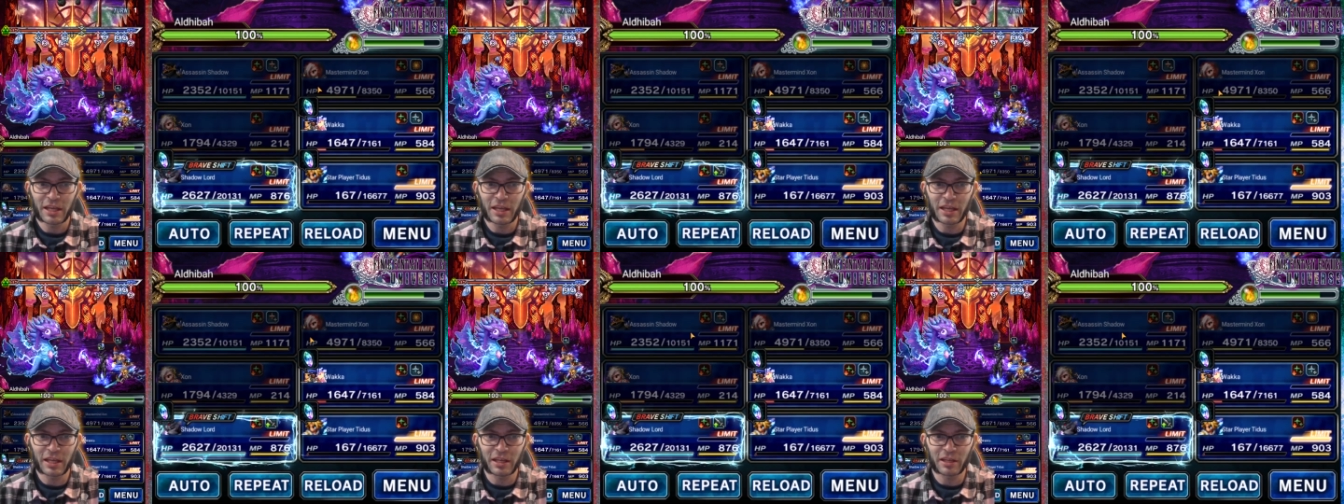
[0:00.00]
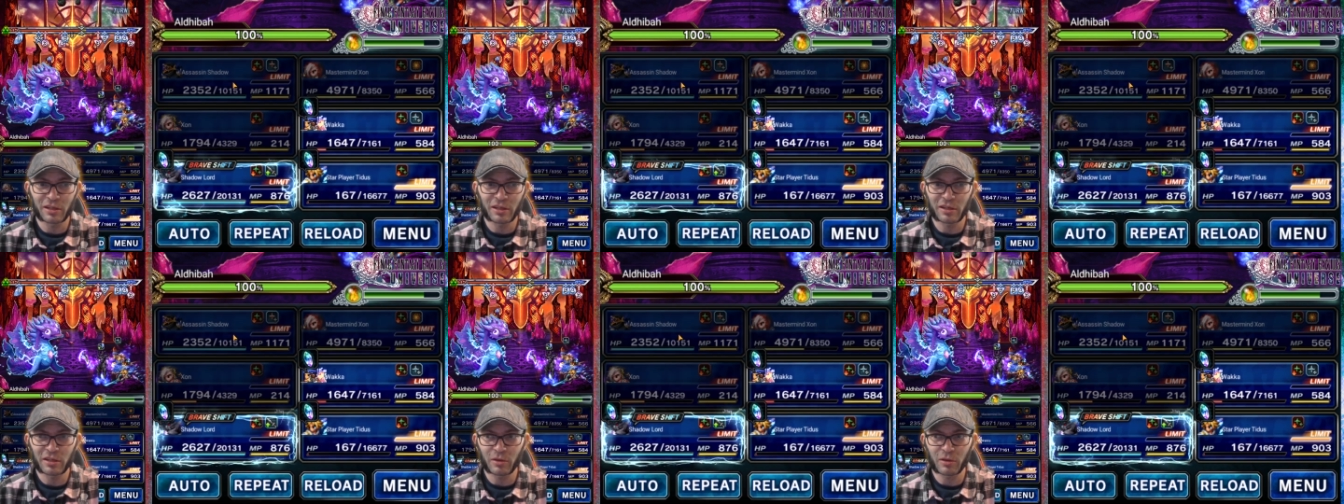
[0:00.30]

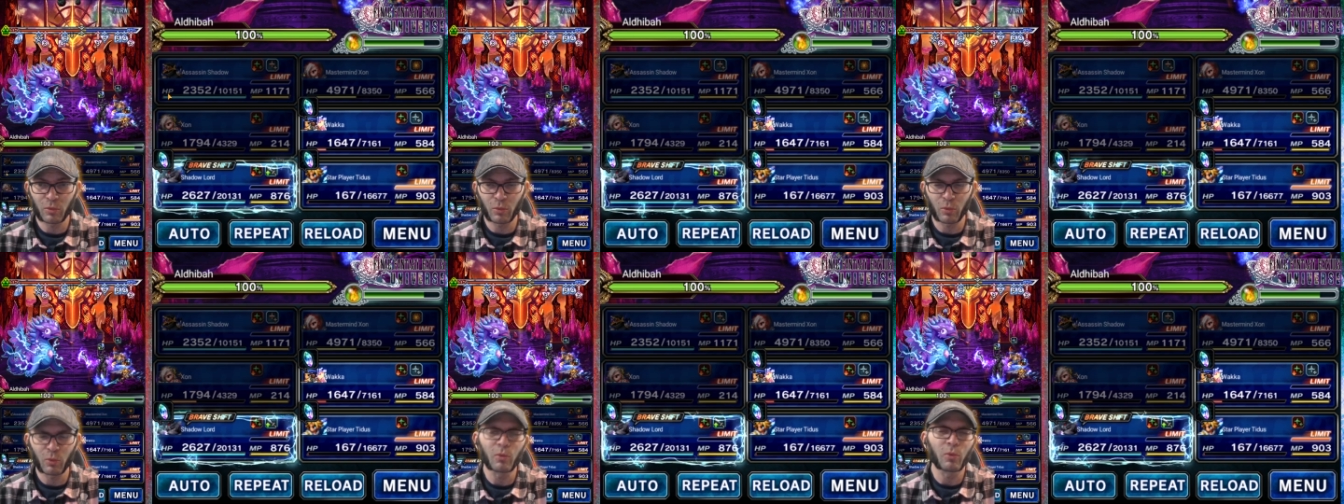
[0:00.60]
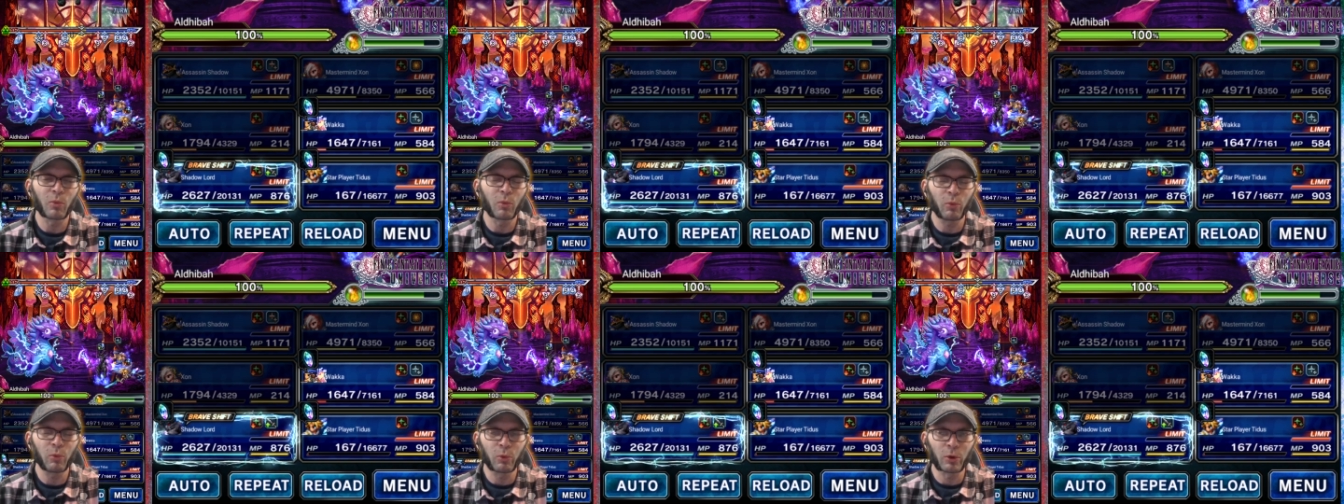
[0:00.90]
and
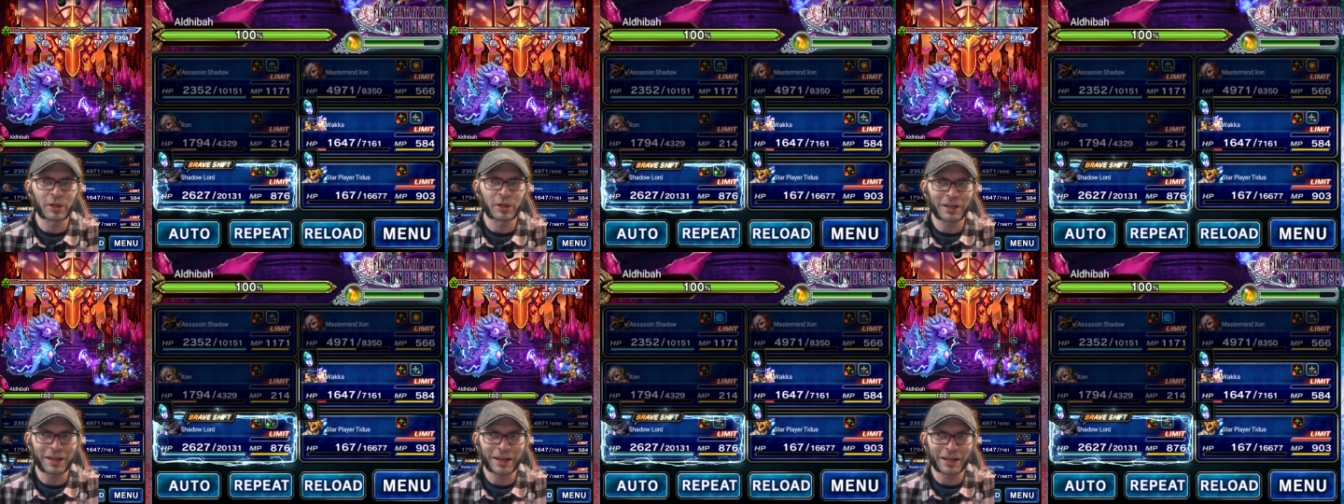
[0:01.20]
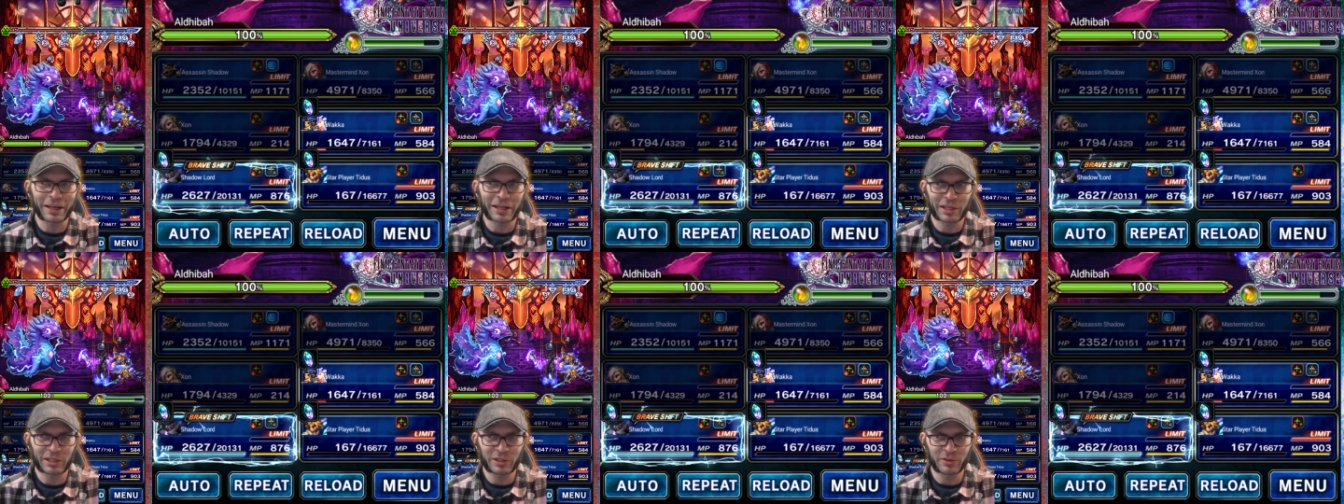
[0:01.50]
we're
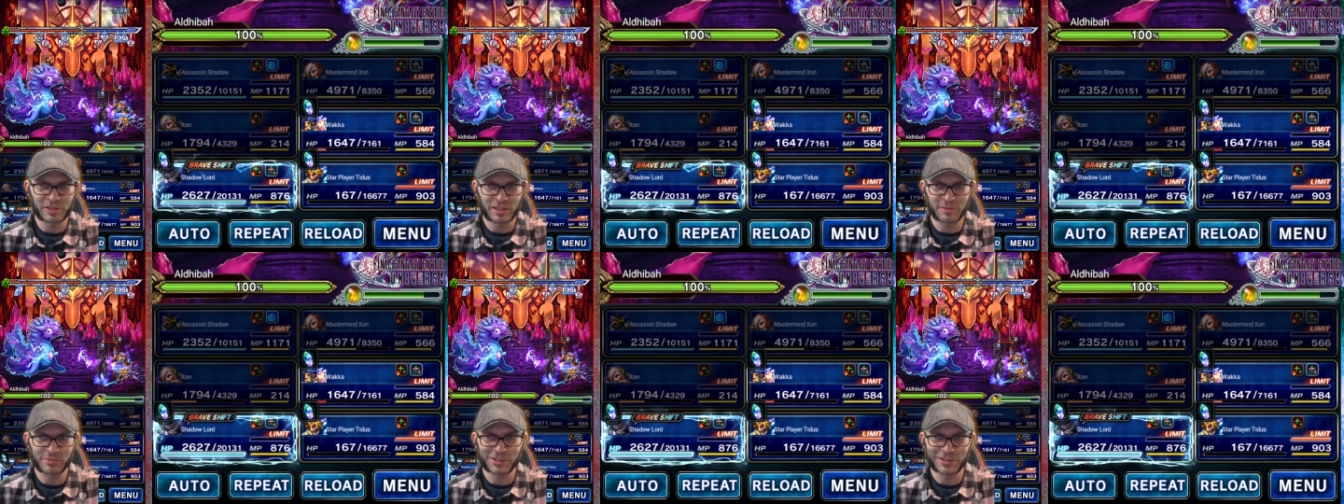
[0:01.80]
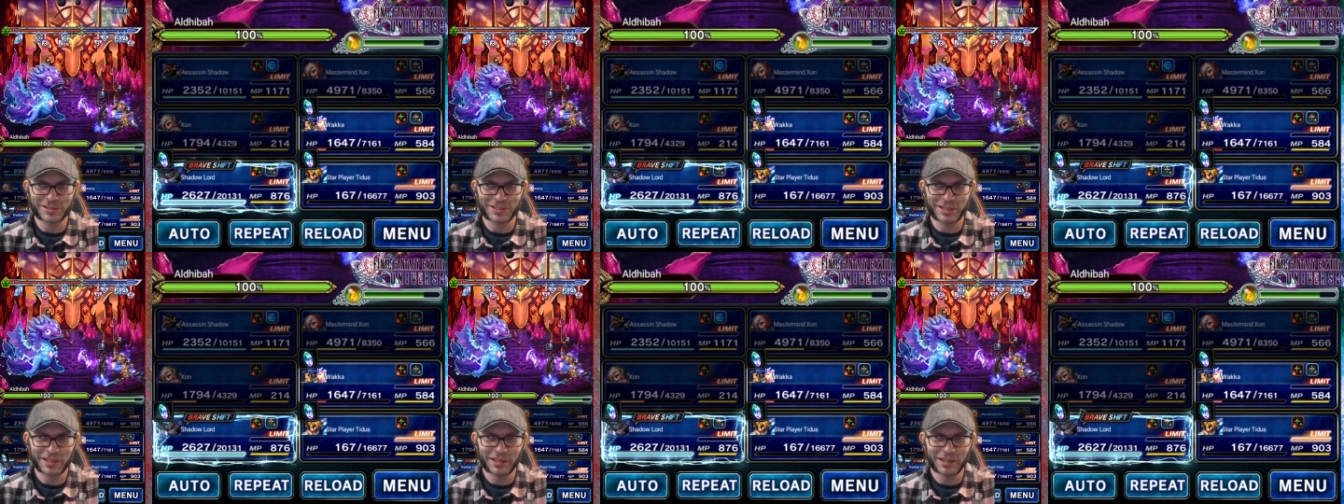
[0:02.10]
not going to use him
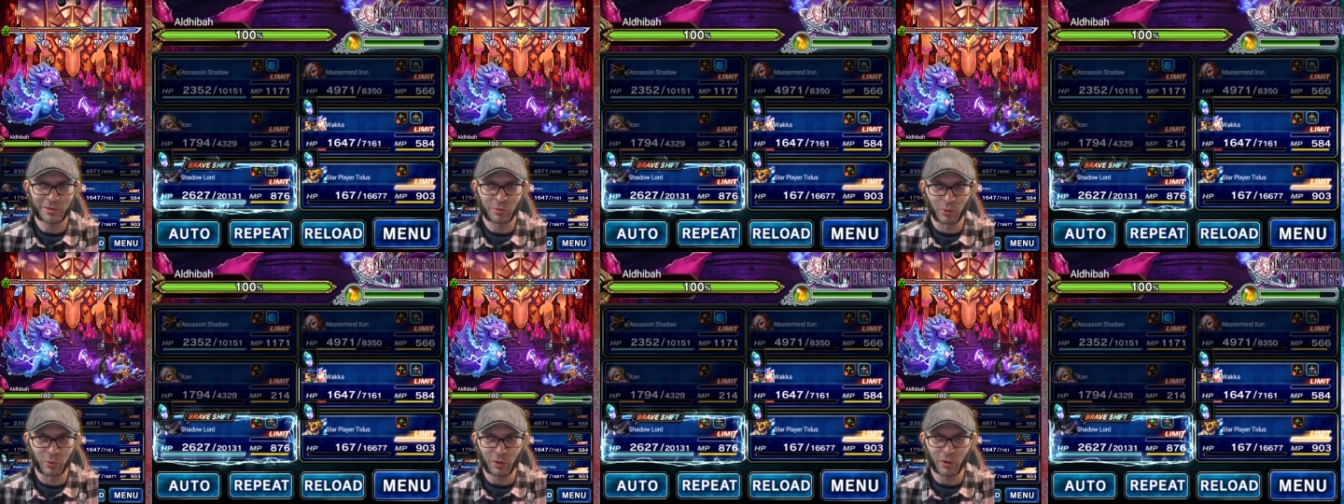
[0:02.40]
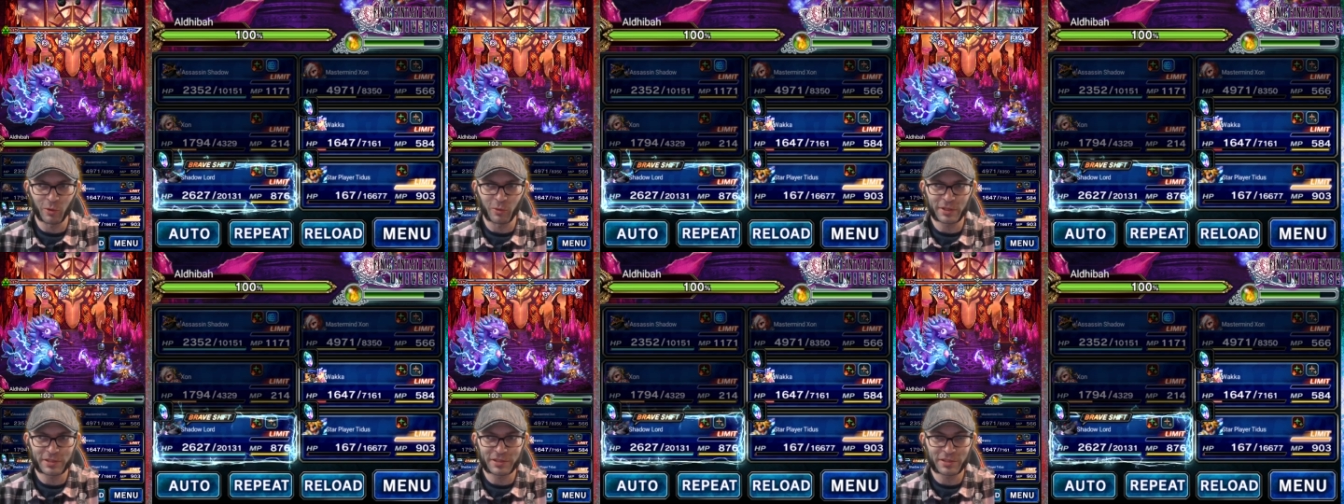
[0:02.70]
just yet. We'll
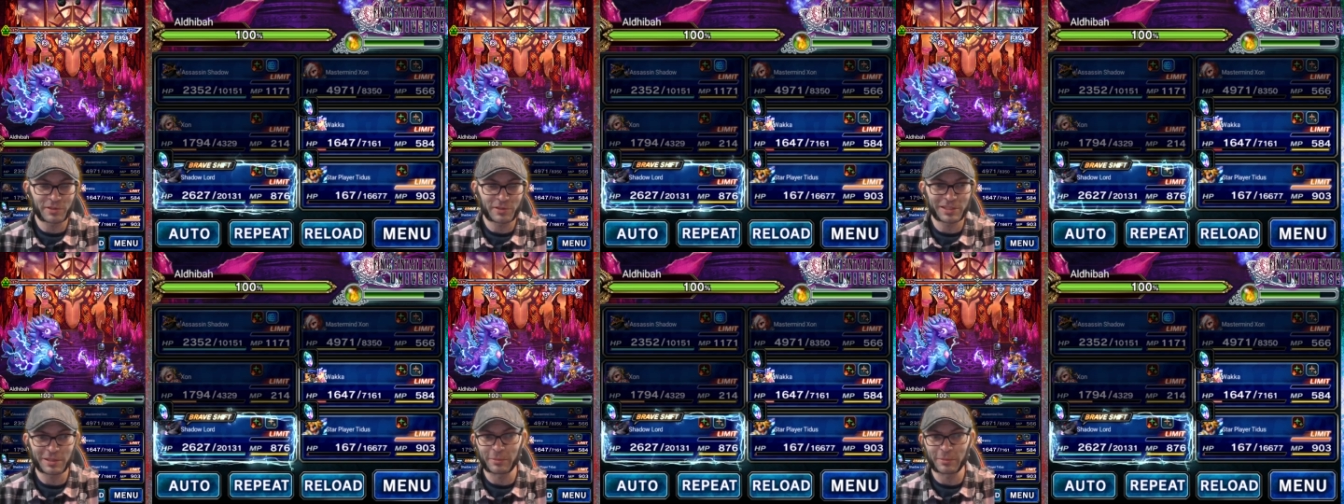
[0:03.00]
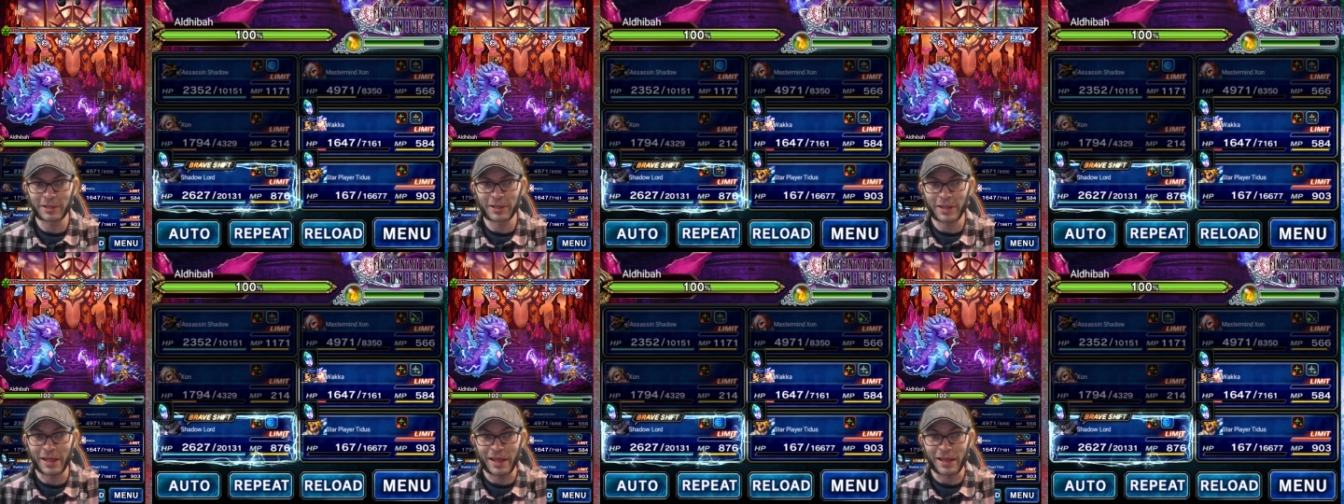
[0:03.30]
always use
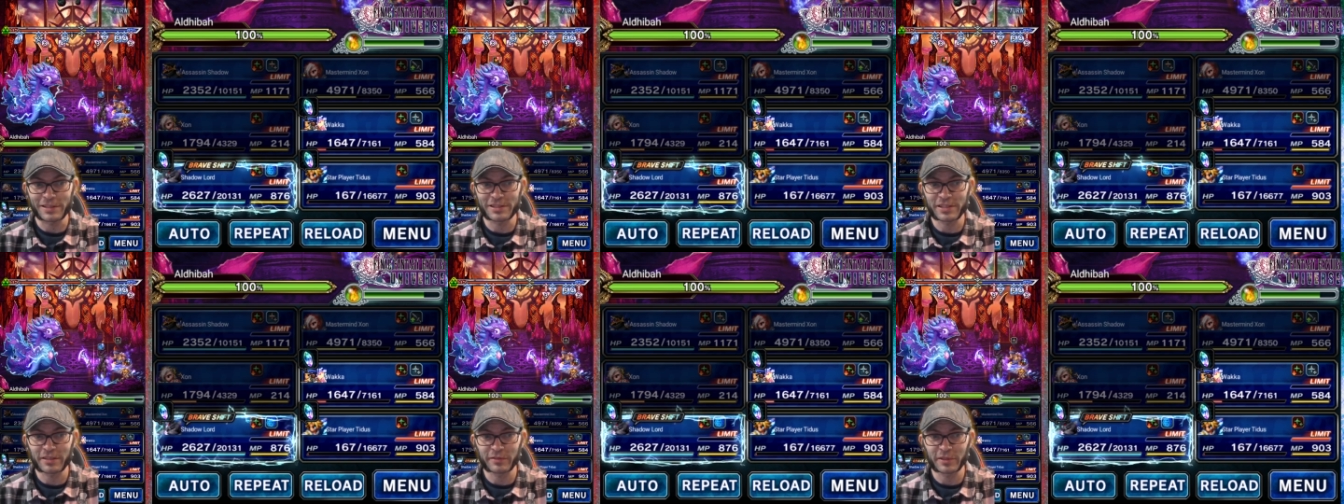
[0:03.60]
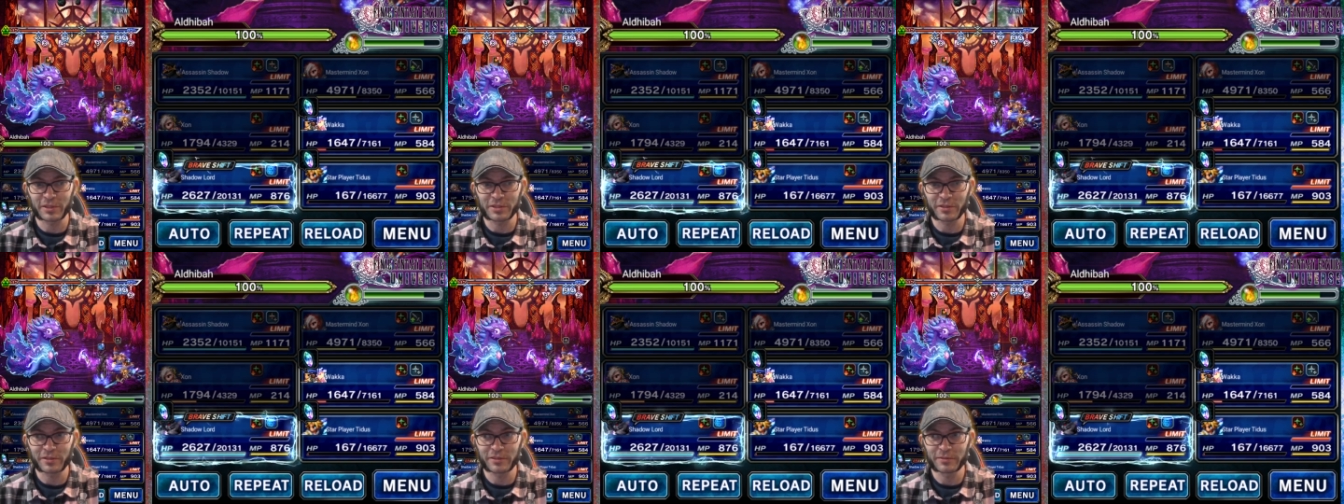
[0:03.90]
him last
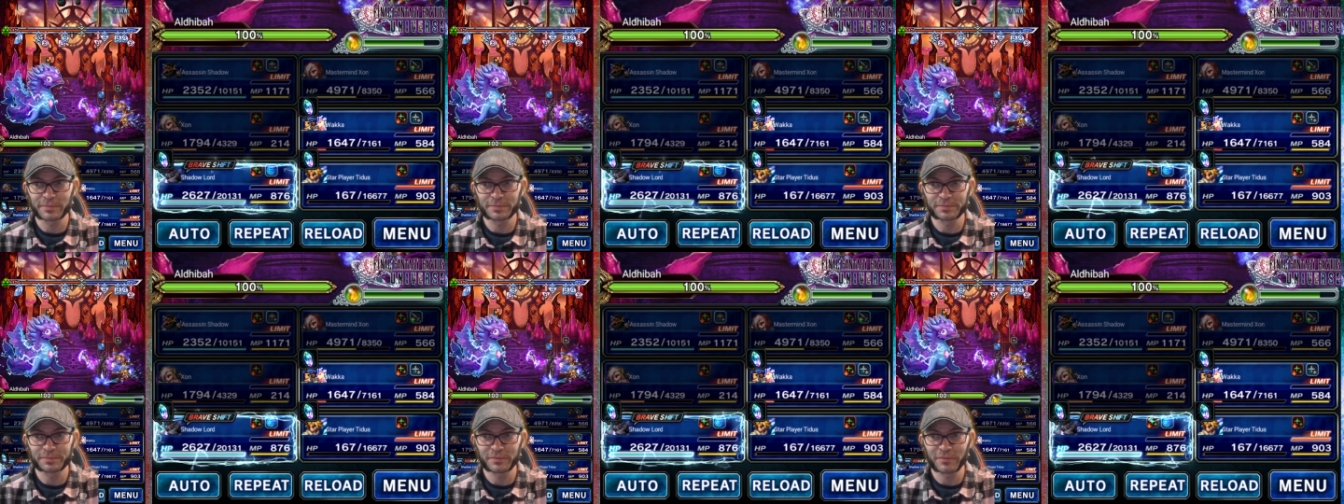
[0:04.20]
every turn.